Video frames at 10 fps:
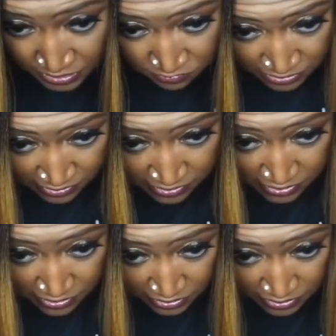really
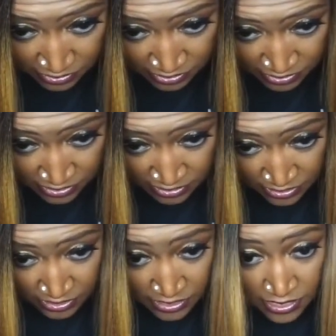thin
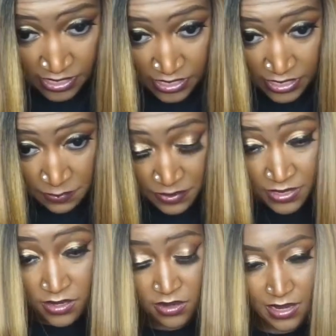up
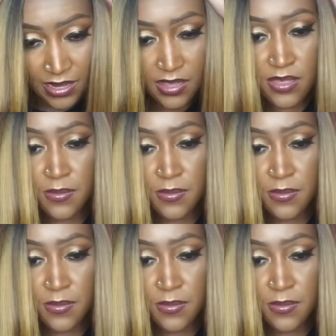here. Like,